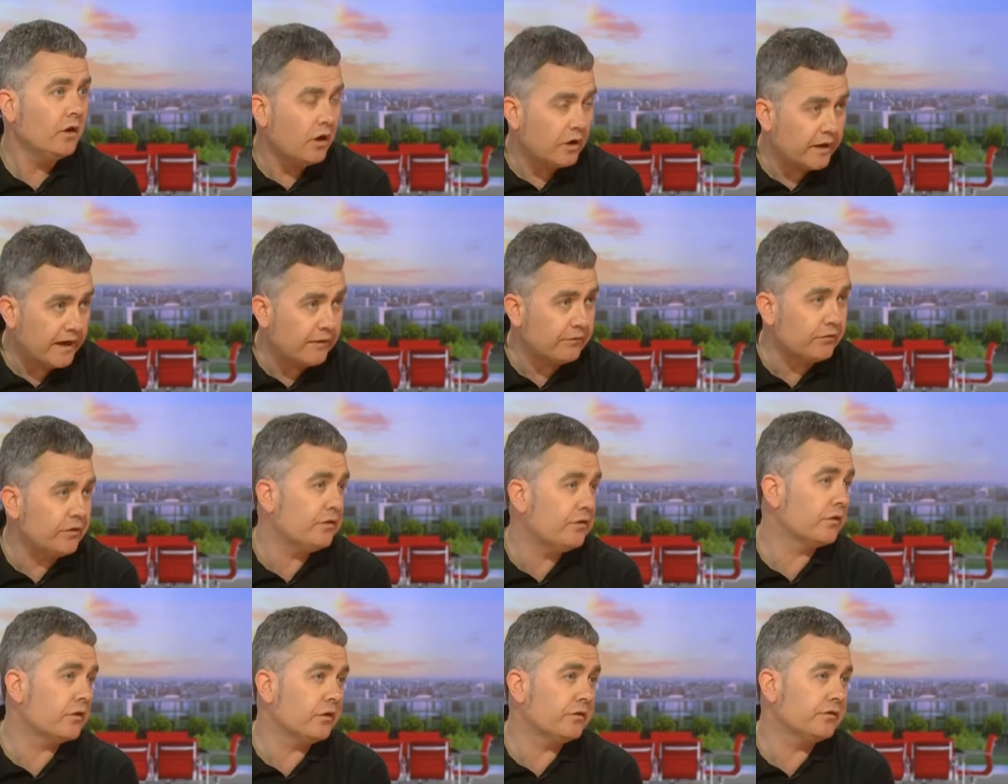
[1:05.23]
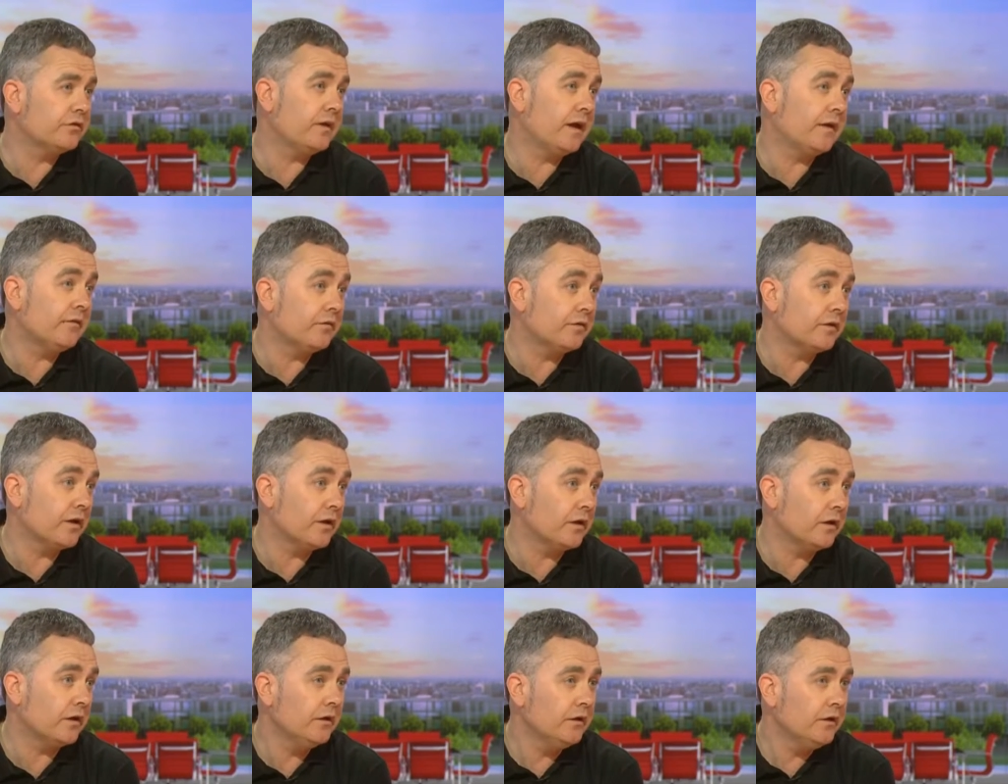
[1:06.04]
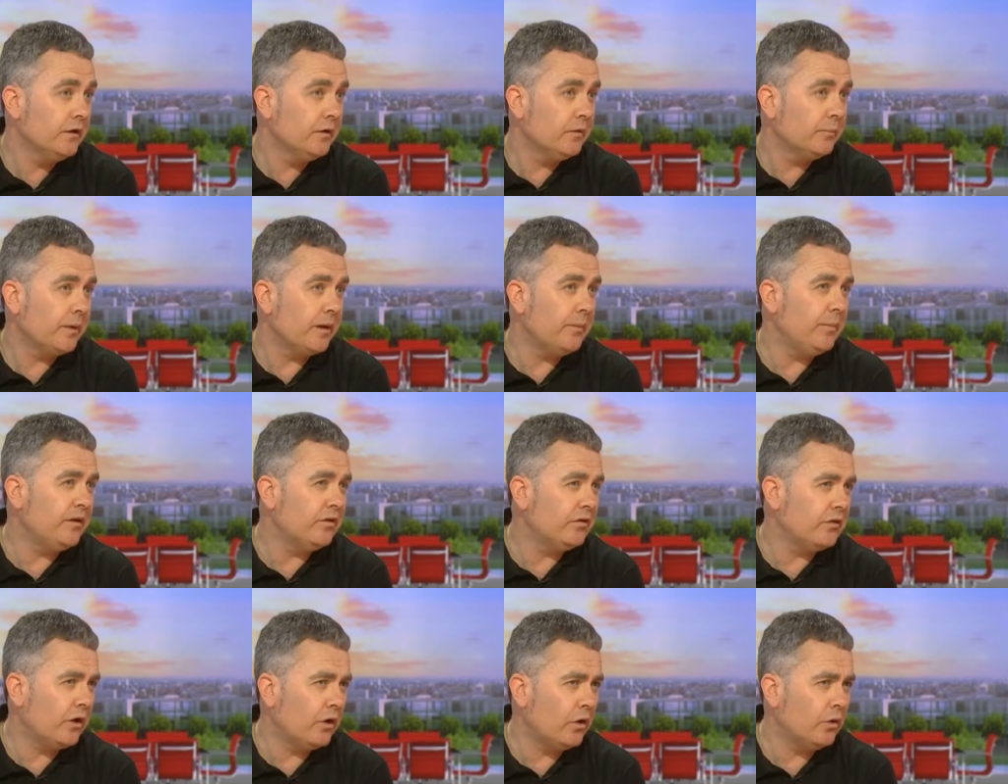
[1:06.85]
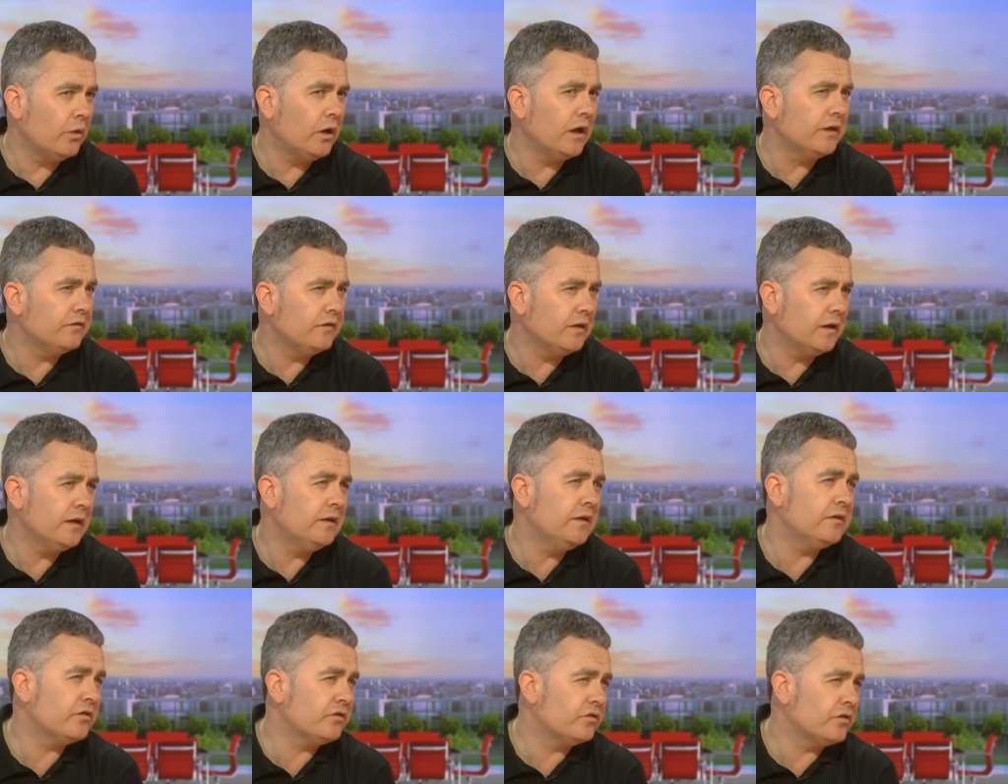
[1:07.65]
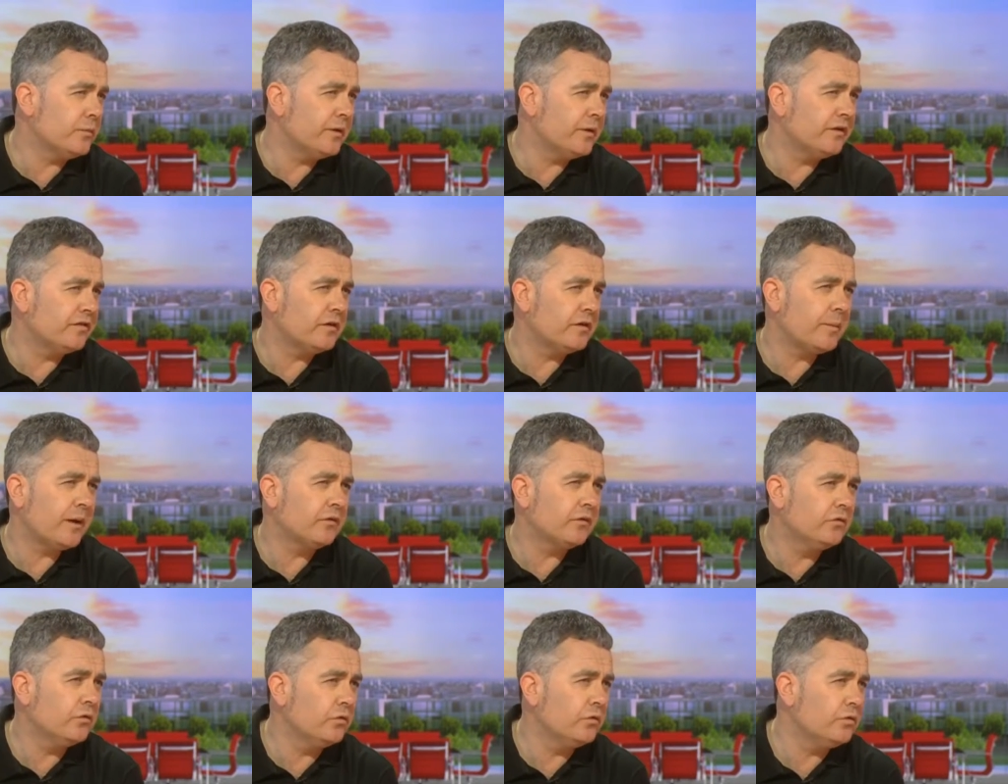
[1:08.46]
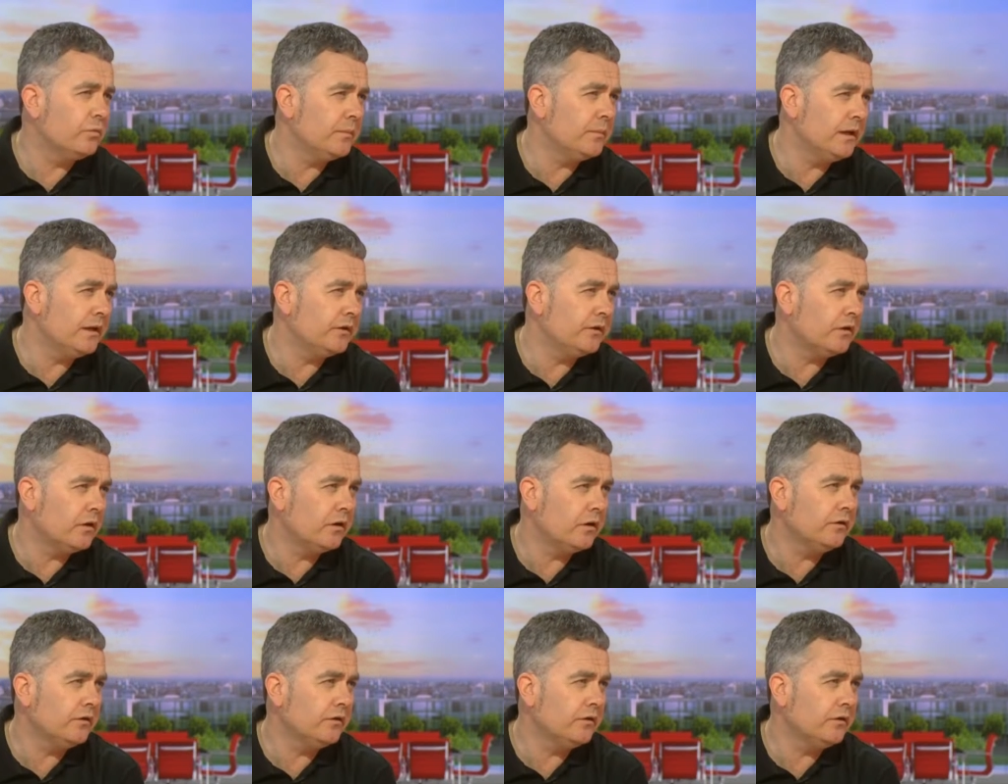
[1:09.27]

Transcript: On average across South Africa, maybe the whole hunting industry brings in about $200 million.